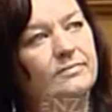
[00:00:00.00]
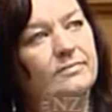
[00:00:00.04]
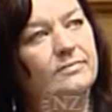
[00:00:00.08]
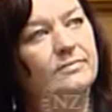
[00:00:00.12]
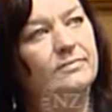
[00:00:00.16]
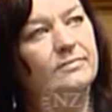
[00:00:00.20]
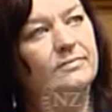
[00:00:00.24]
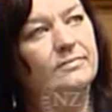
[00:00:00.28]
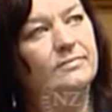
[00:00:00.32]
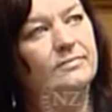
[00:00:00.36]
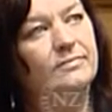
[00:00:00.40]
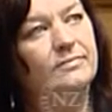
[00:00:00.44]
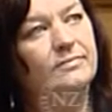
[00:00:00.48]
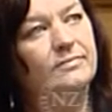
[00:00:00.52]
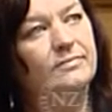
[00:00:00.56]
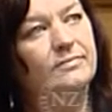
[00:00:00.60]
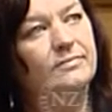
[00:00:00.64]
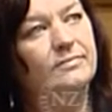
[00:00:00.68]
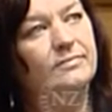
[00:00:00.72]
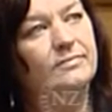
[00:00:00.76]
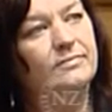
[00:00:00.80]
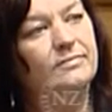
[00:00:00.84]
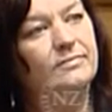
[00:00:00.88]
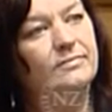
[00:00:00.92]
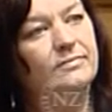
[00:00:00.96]

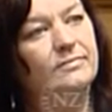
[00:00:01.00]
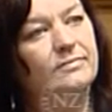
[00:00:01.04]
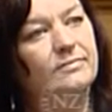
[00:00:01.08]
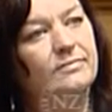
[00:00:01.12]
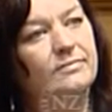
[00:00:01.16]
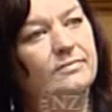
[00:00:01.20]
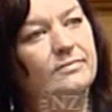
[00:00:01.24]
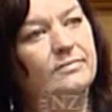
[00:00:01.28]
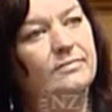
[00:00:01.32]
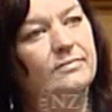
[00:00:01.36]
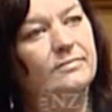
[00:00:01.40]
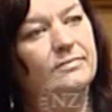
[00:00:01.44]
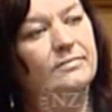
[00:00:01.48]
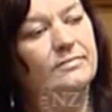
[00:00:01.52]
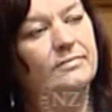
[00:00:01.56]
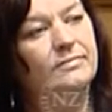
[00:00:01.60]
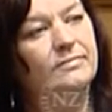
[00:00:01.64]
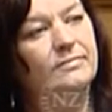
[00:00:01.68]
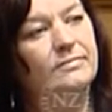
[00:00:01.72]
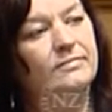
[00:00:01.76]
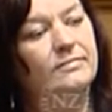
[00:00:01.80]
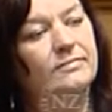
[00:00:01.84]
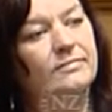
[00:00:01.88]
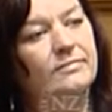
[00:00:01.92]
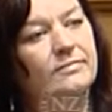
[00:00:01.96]

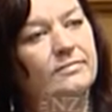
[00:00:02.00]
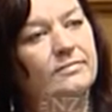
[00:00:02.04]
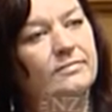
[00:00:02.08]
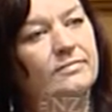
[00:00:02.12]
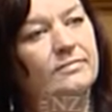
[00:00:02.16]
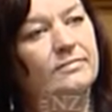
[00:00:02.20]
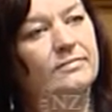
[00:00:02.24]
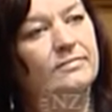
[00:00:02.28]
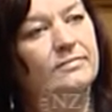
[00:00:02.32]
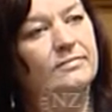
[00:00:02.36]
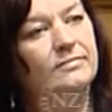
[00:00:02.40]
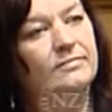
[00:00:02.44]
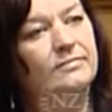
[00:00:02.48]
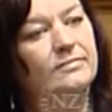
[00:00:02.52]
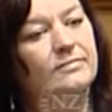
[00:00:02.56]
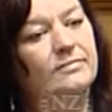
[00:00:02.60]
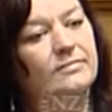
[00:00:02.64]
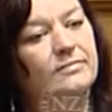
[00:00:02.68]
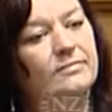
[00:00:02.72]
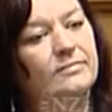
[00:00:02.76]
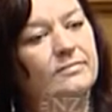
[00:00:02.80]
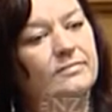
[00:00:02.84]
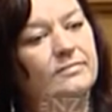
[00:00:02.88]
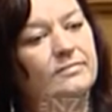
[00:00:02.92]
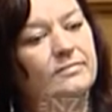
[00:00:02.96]

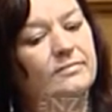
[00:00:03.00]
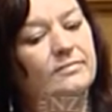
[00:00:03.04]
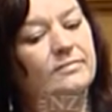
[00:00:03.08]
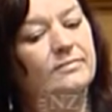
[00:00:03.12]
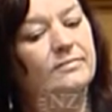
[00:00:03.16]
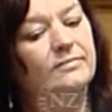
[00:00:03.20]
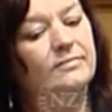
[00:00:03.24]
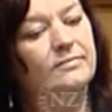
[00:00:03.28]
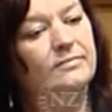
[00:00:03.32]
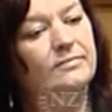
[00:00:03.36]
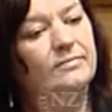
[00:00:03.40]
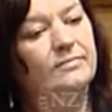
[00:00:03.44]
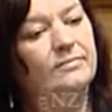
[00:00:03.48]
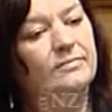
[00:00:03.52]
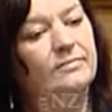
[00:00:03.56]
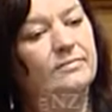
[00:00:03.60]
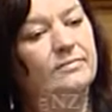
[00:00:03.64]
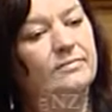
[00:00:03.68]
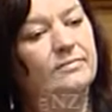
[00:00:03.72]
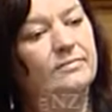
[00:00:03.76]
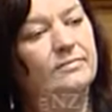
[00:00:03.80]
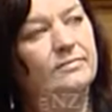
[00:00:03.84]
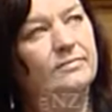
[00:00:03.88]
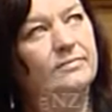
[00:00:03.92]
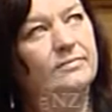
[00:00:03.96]

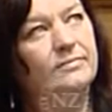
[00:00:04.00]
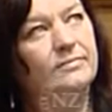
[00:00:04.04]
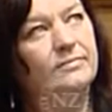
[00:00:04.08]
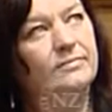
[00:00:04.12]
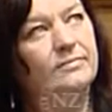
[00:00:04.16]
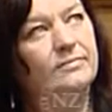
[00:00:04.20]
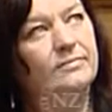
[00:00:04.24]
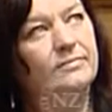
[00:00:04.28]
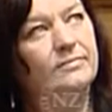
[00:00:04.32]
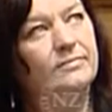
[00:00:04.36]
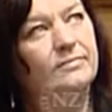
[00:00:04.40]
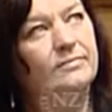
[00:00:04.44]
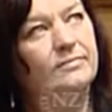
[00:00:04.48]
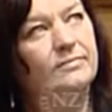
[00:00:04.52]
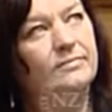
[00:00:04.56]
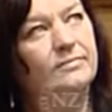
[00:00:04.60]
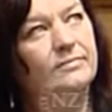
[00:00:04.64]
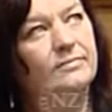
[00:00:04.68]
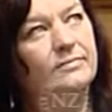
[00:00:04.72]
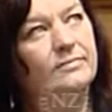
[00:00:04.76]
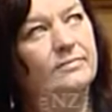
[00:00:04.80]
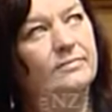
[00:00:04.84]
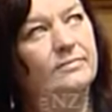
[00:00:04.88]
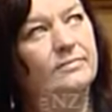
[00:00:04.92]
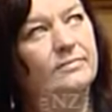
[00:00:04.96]

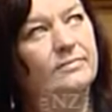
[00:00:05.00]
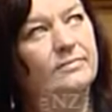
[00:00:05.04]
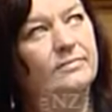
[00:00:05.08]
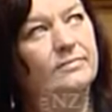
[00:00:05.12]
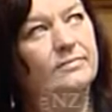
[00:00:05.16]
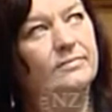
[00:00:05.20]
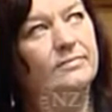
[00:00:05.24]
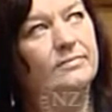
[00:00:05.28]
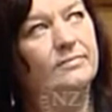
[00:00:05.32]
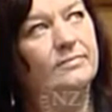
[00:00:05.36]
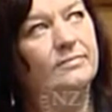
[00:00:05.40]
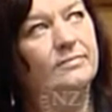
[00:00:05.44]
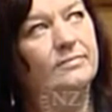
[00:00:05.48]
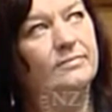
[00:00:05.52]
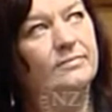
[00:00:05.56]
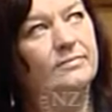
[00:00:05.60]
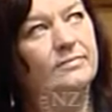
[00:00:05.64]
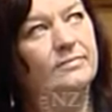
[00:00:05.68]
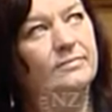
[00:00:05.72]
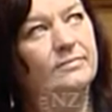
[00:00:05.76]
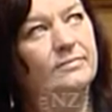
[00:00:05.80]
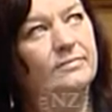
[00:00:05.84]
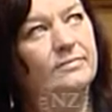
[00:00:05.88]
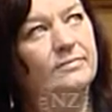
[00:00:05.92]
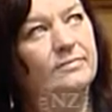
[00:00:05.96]

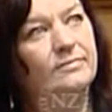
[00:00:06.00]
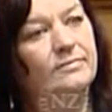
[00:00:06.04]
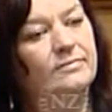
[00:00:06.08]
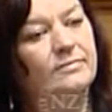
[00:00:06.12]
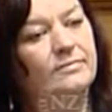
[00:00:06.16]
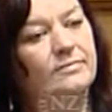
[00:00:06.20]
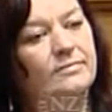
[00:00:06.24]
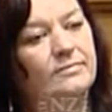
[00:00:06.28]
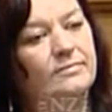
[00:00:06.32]
(silent)